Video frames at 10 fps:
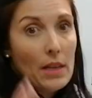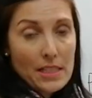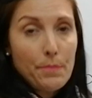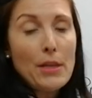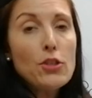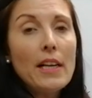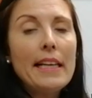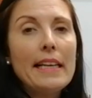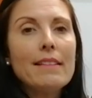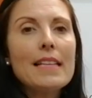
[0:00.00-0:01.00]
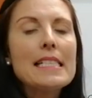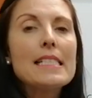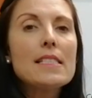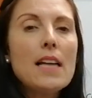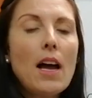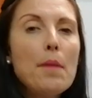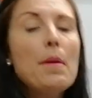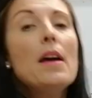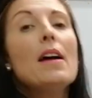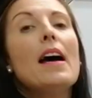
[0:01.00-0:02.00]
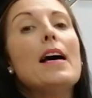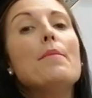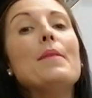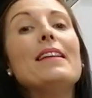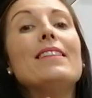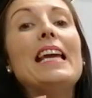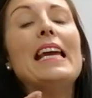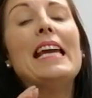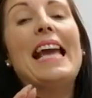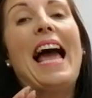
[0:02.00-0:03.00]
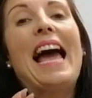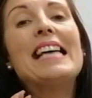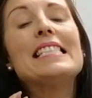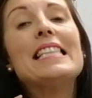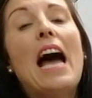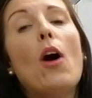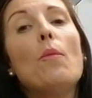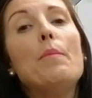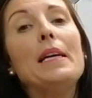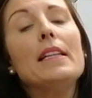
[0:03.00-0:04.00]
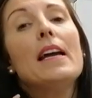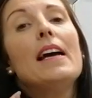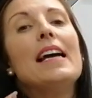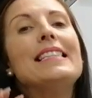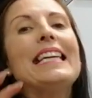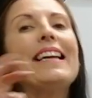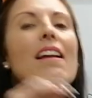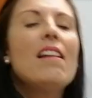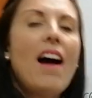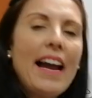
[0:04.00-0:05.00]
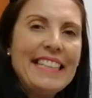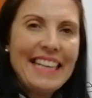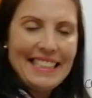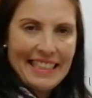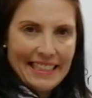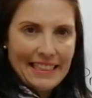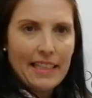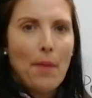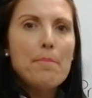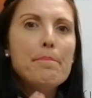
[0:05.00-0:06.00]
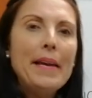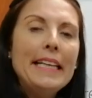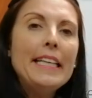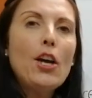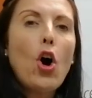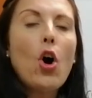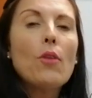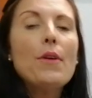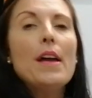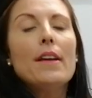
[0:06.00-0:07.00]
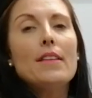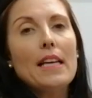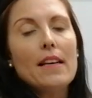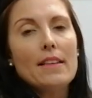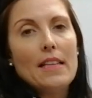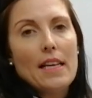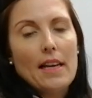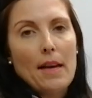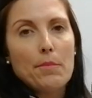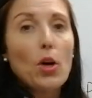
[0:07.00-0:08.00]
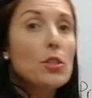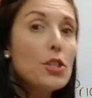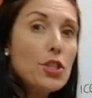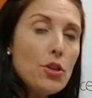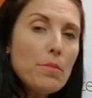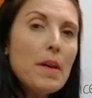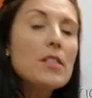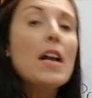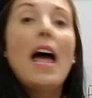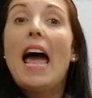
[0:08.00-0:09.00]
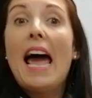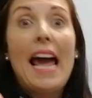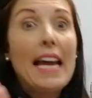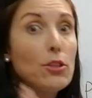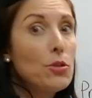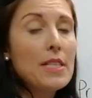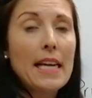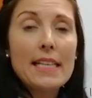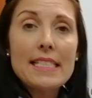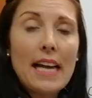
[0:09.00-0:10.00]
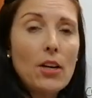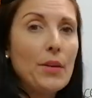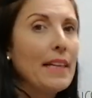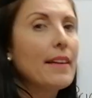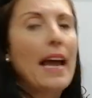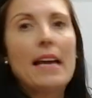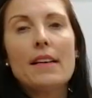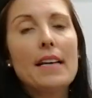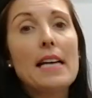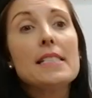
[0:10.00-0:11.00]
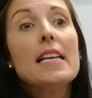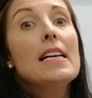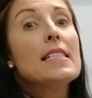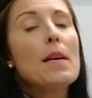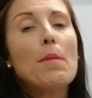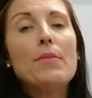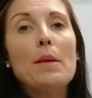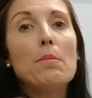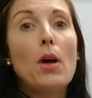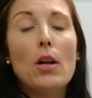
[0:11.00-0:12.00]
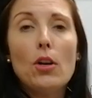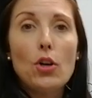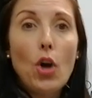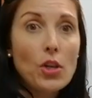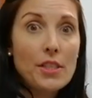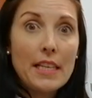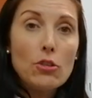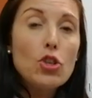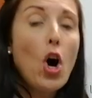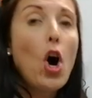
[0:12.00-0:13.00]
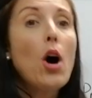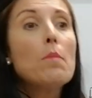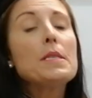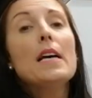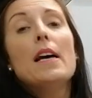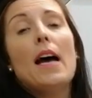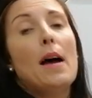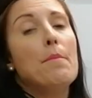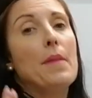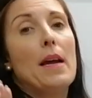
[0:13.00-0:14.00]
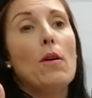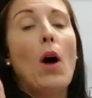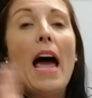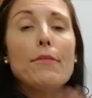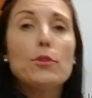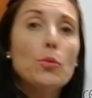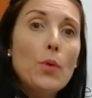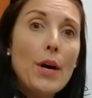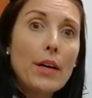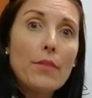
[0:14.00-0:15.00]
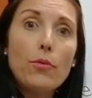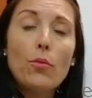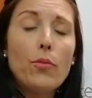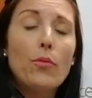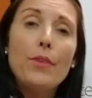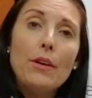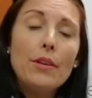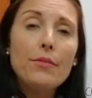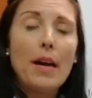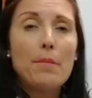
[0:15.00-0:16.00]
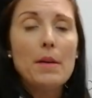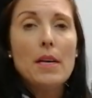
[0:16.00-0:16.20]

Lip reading: especially in this time, there has now been a decline in income. Many of the consumers had to take salary cuts. Some of them lost their jobs, have to work for very